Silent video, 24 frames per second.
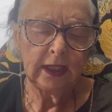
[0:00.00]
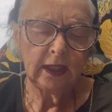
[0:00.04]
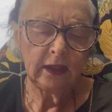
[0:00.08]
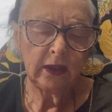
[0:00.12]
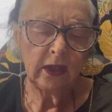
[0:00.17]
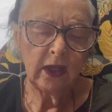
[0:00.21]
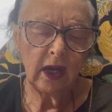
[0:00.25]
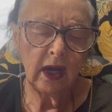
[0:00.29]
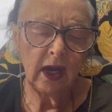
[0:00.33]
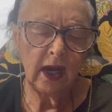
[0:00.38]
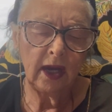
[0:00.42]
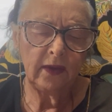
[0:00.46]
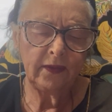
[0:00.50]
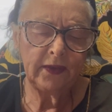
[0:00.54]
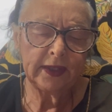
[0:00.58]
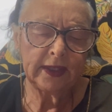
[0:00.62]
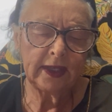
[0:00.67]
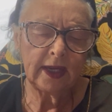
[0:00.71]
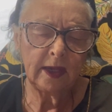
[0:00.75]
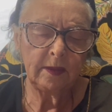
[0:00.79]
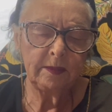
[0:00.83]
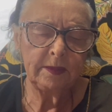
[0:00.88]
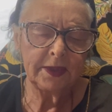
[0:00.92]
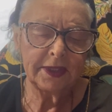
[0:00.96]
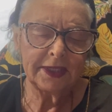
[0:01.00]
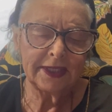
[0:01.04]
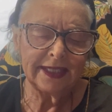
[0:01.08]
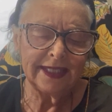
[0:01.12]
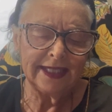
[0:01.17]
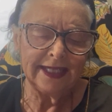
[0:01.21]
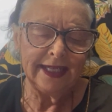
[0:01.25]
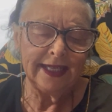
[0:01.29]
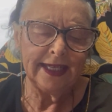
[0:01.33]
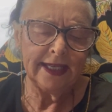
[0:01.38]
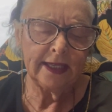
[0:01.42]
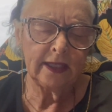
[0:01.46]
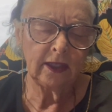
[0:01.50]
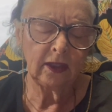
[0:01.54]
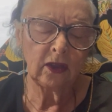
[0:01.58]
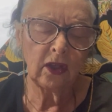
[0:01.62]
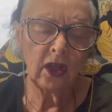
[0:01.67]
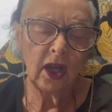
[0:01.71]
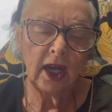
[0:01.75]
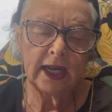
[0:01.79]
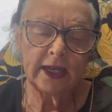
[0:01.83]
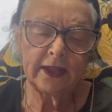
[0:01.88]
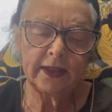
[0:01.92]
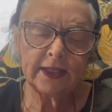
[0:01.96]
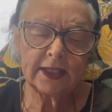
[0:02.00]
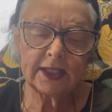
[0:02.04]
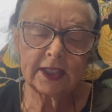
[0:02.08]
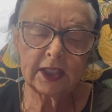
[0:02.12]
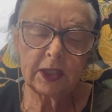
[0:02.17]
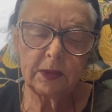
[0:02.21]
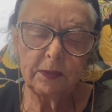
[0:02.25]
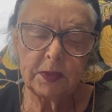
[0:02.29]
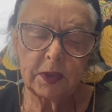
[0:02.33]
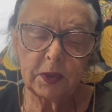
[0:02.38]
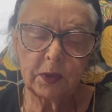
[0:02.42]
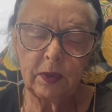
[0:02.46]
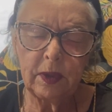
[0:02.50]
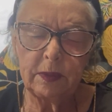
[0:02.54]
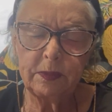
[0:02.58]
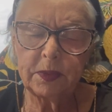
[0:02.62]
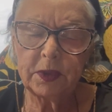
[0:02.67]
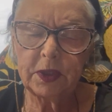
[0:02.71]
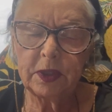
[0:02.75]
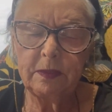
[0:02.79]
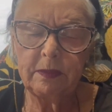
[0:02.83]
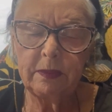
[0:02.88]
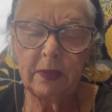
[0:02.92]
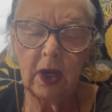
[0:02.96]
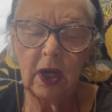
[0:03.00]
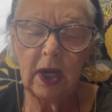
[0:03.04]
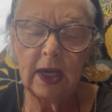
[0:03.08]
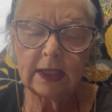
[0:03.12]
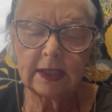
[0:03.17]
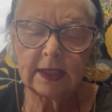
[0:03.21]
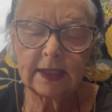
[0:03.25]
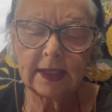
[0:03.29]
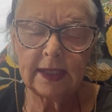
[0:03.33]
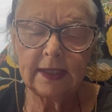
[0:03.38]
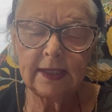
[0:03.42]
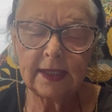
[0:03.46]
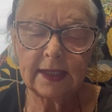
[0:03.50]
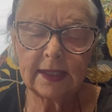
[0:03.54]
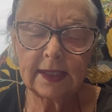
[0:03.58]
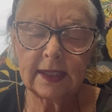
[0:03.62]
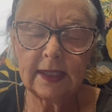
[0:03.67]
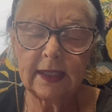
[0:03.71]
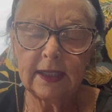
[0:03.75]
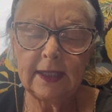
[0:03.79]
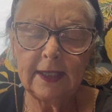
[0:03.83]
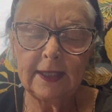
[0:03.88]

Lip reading: La Havre comes in a lot of the subscription boxes.